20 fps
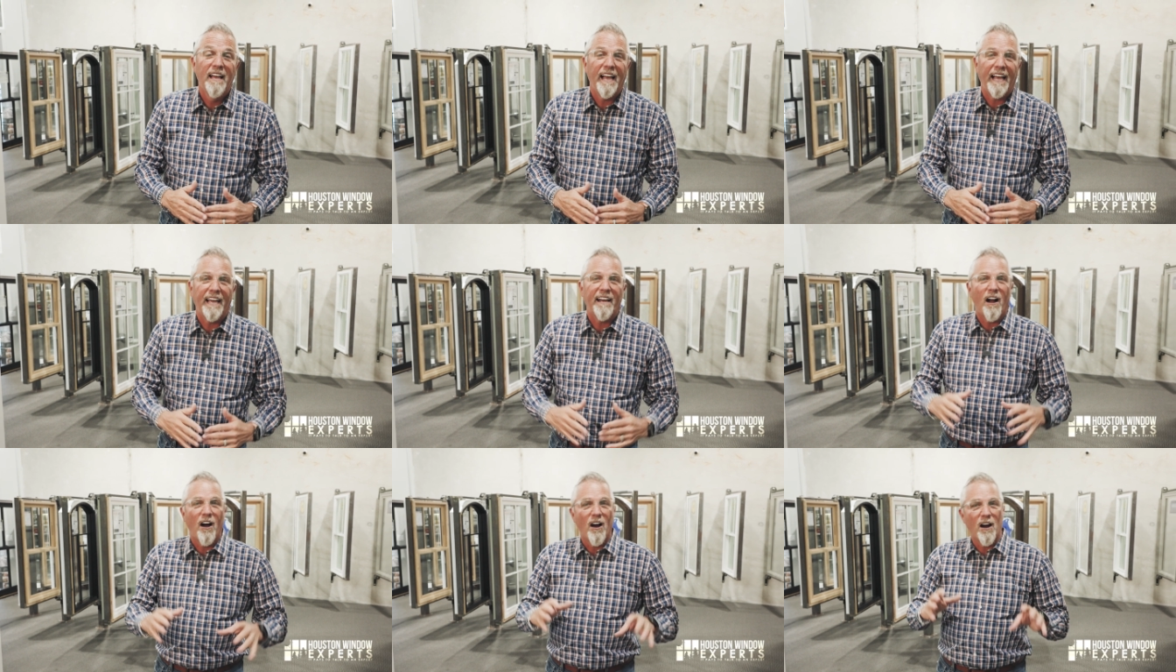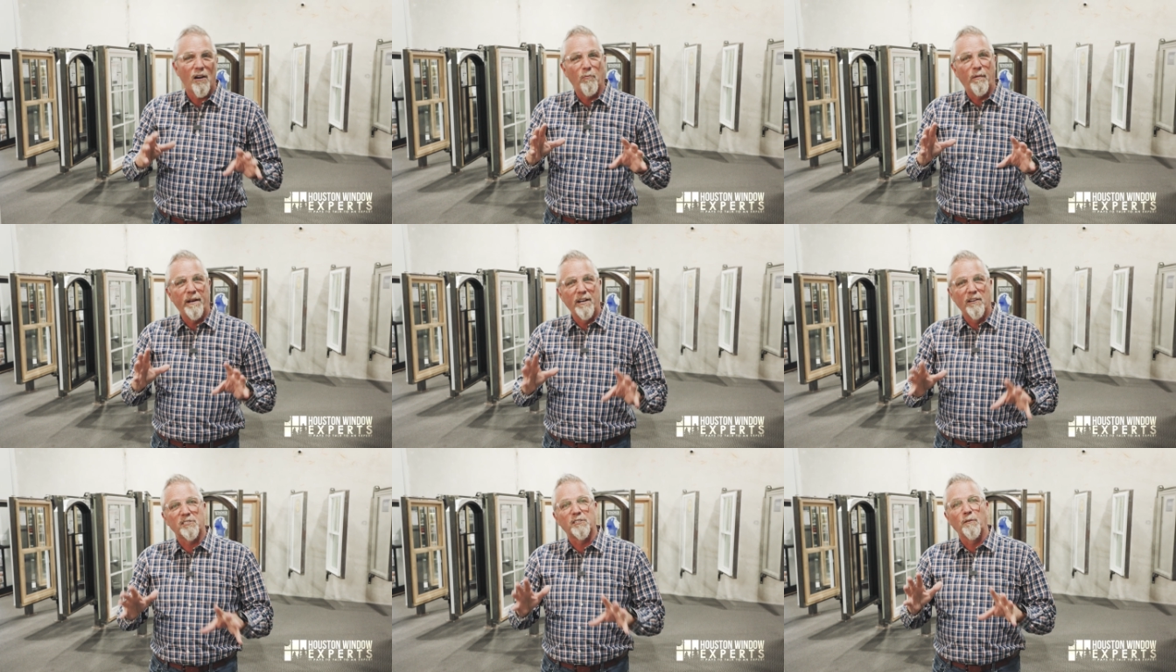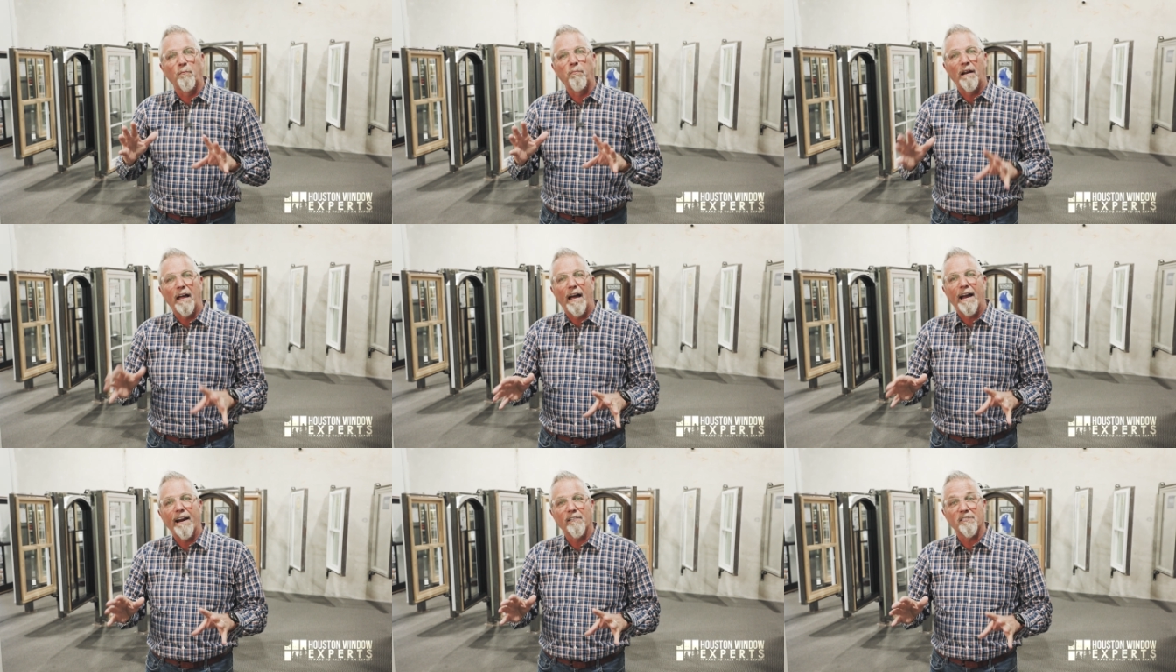And our window
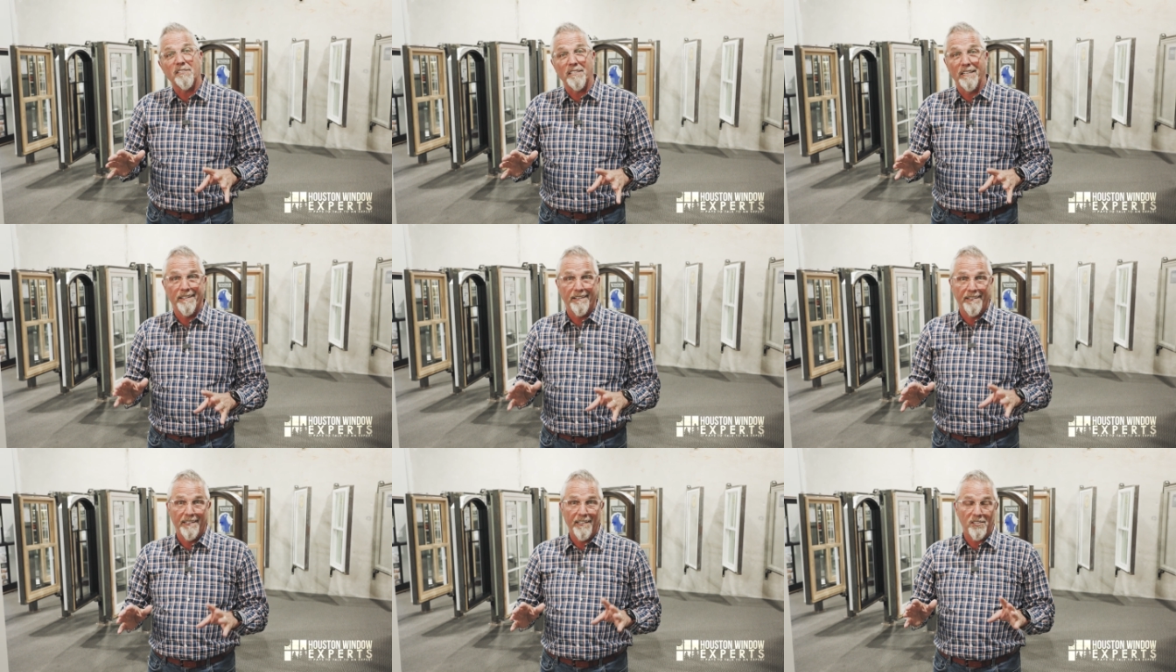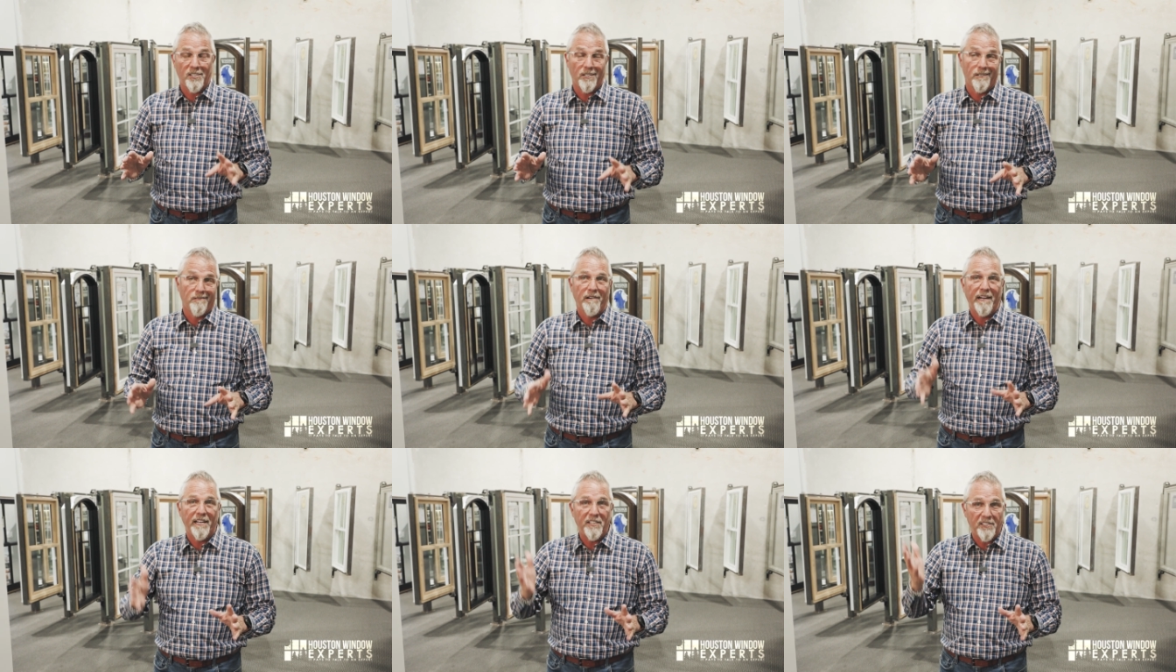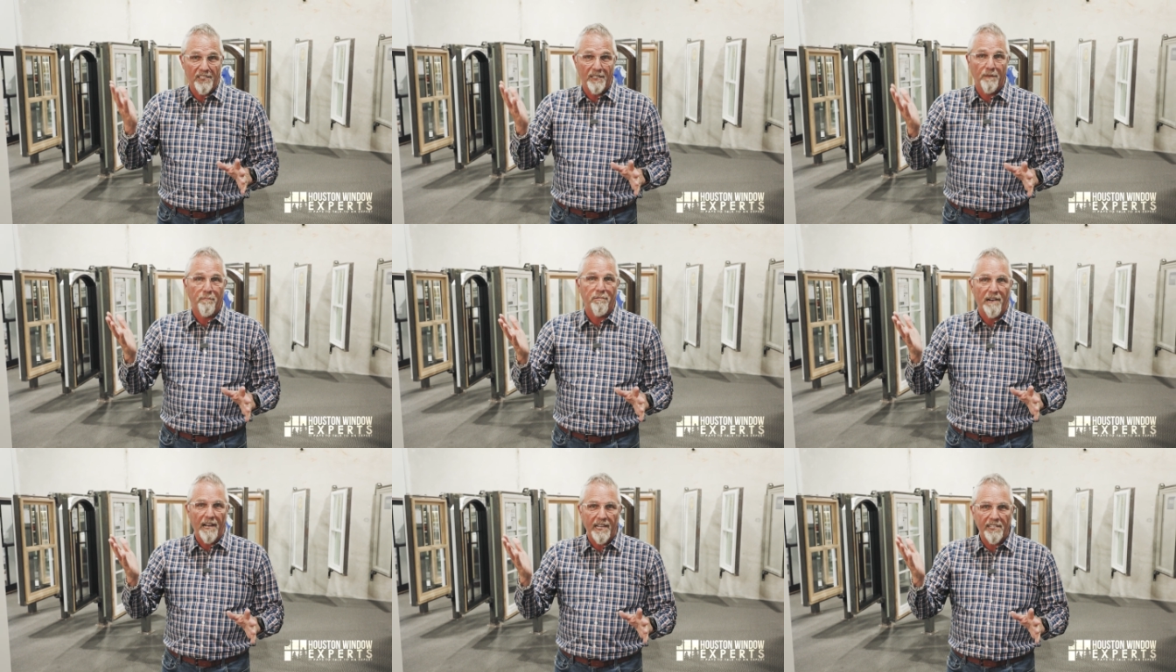suppliers, in addition to raising
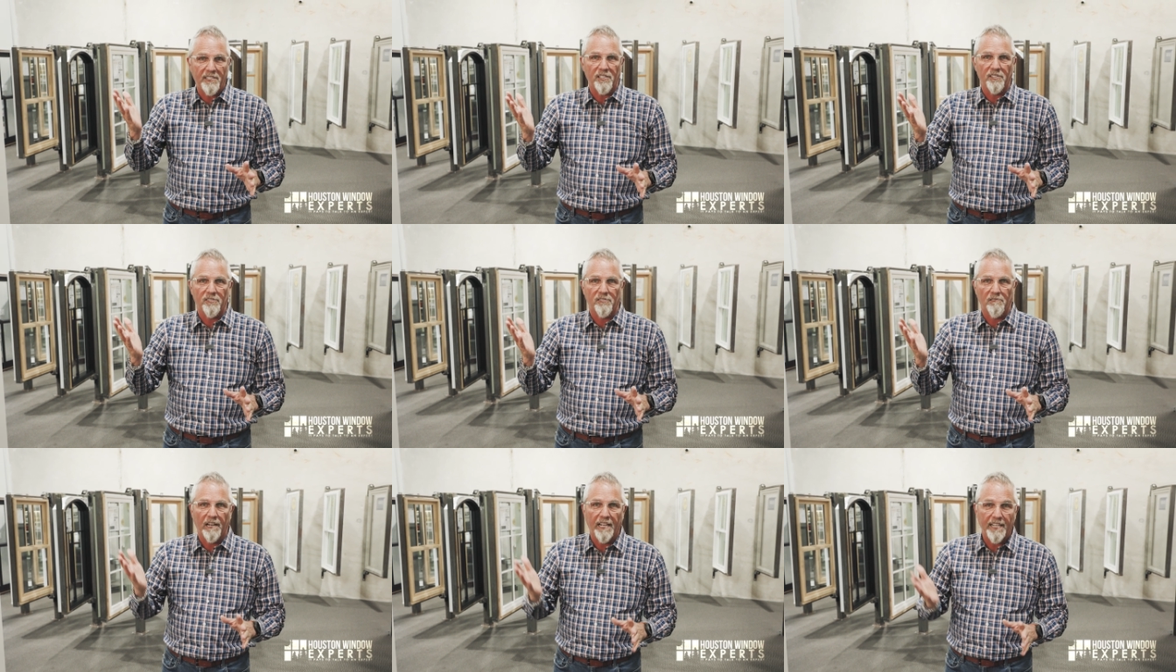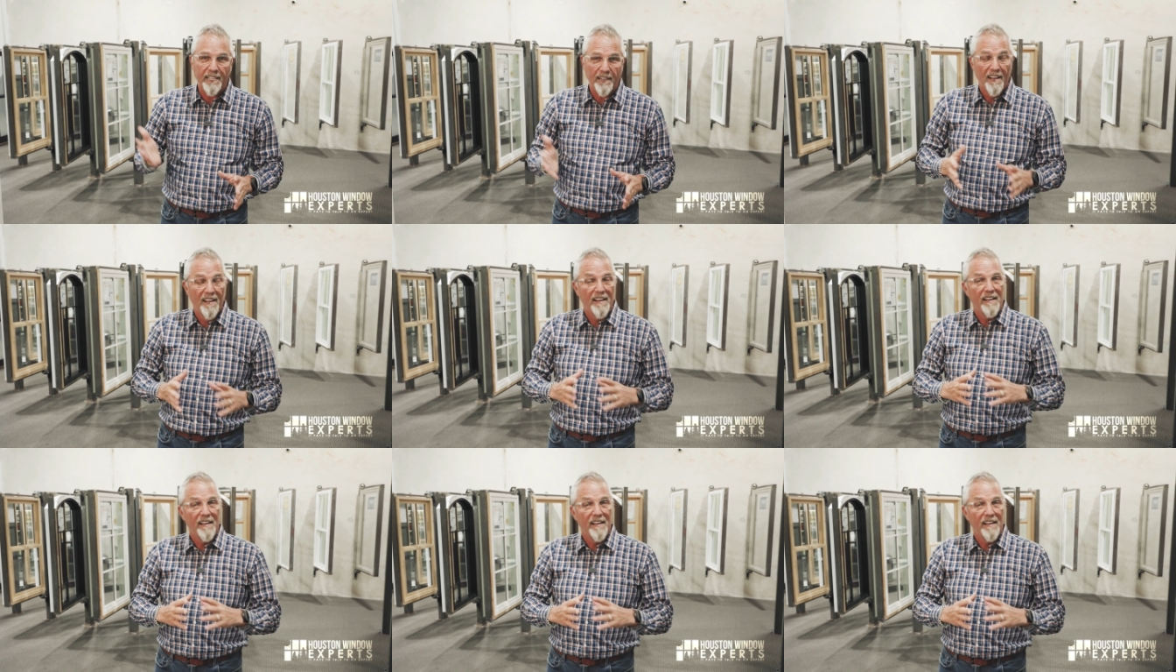the prices, right?